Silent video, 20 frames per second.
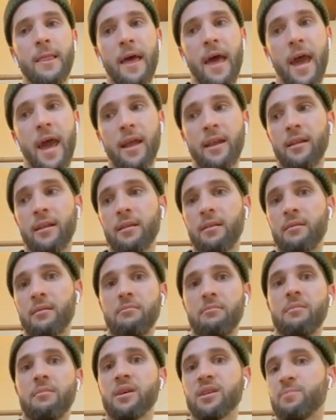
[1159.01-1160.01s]
And
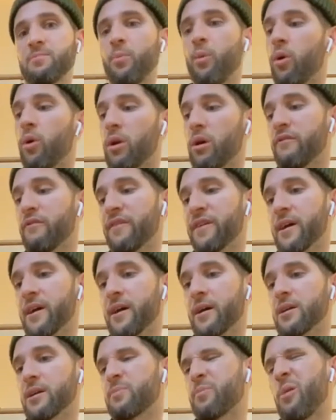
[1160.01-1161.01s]
this ball over
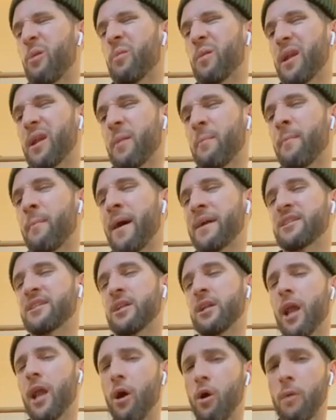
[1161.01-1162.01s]
here is probably at a much
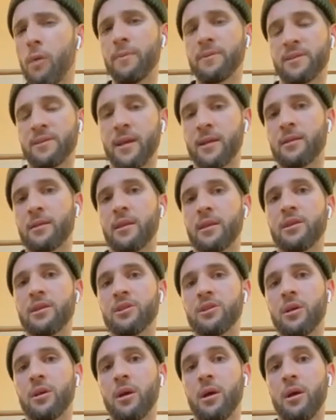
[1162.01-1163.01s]
lower percentage.